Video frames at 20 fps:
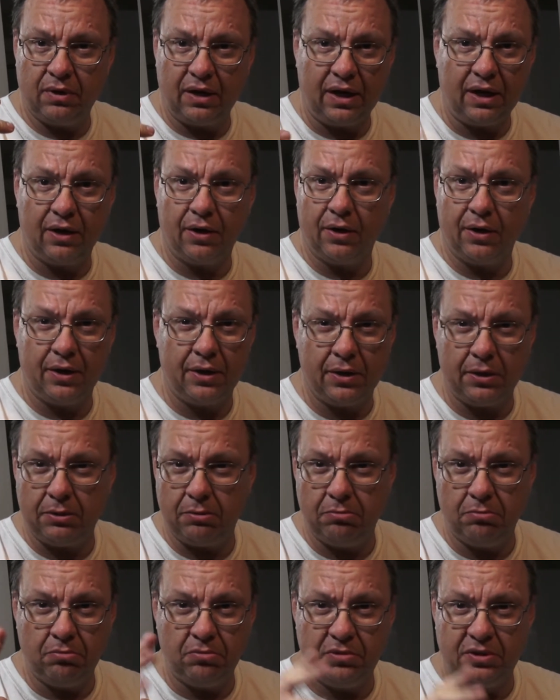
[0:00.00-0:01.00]
arid,
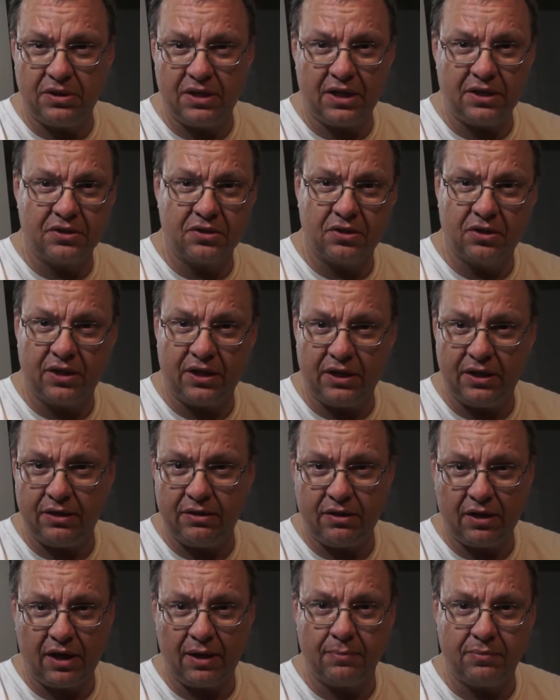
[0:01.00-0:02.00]

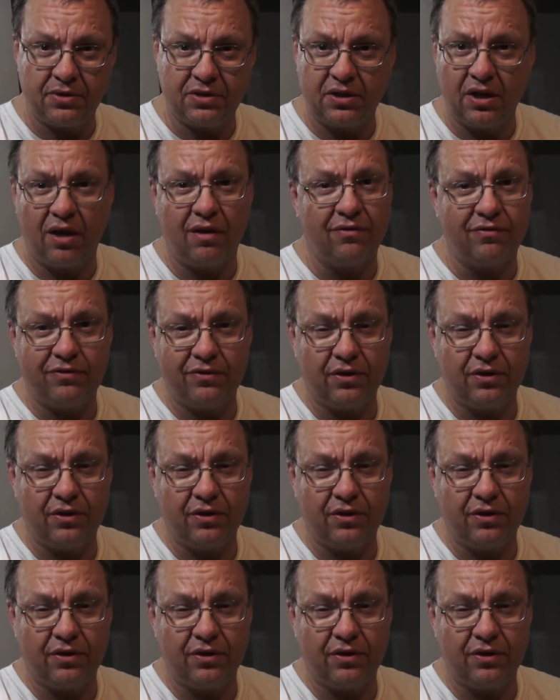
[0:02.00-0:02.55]
deserty type stuff.